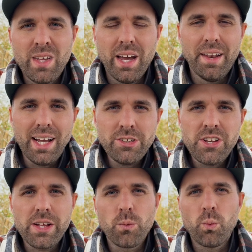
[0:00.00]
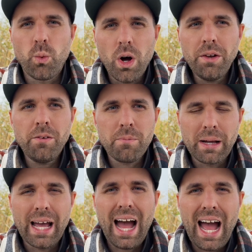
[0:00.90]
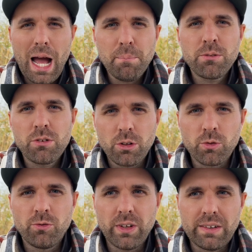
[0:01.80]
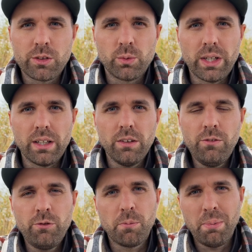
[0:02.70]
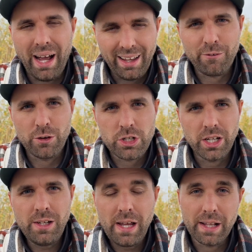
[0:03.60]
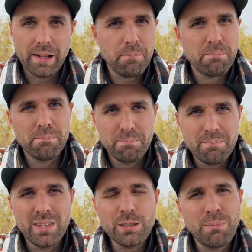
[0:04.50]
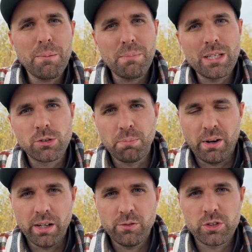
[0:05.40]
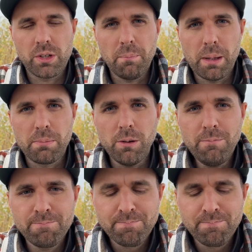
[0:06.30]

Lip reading: And actually one of my absolute favorite reel for pike fishing, and this might be a surprise for some people,